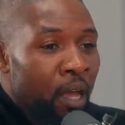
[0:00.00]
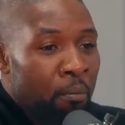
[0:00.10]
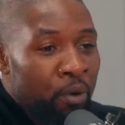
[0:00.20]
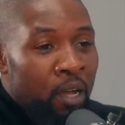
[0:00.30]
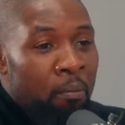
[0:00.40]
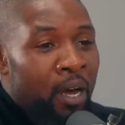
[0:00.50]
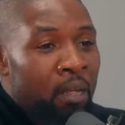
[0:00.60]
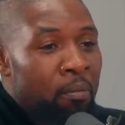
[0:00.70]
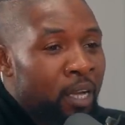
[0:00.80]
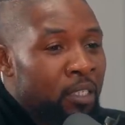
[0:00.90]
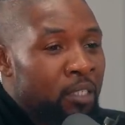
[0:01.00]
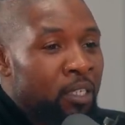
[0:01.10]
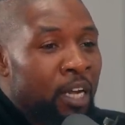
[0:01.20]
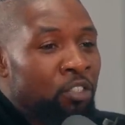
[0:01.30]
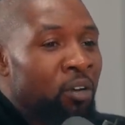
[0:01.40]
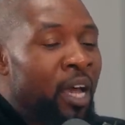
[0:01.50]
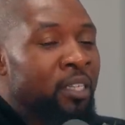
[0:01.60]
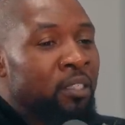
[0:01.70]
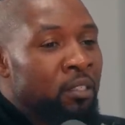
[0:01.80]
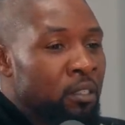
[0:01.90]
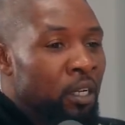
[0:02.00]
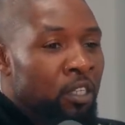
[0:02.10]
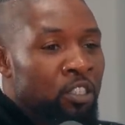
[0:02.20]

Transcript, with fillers: and bring your body back to its natural essence.